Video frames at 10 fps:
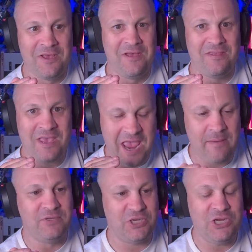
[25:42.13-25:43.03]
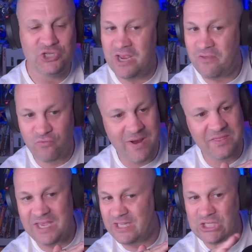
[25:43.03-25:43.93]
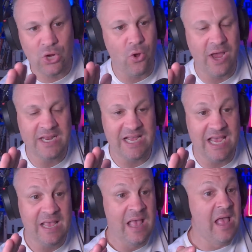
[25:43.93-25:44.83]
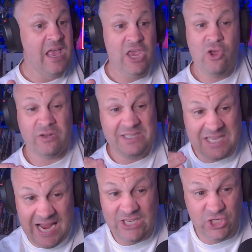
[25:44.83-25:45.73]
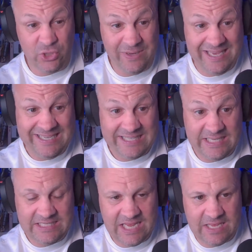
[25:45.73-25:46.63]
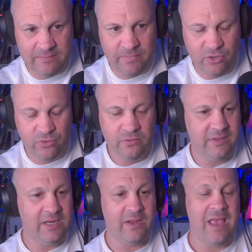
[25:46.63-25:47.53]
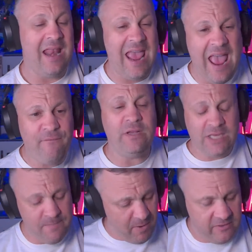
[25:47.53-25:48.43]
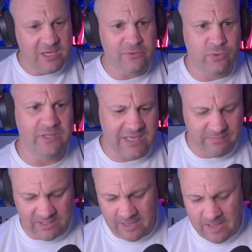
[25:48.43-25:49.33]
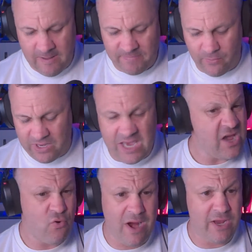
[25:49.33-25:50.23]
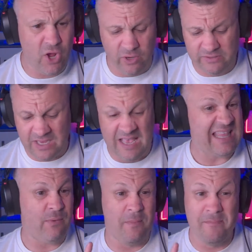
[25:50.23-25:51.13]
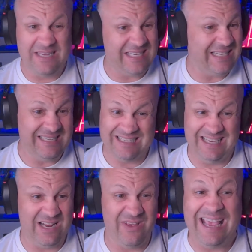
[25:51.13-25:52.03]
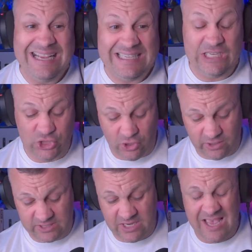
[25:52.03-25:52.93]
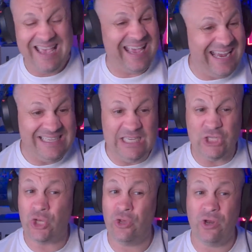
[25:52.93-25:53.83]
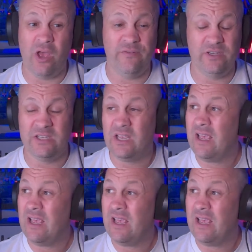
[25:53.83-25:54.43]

the MCG throughout the entire day. You got Danger doing his things down the middle, and every team, both teams were doing the same thing. They were kicking great goals. They were missing, easy shots, easy turnovers.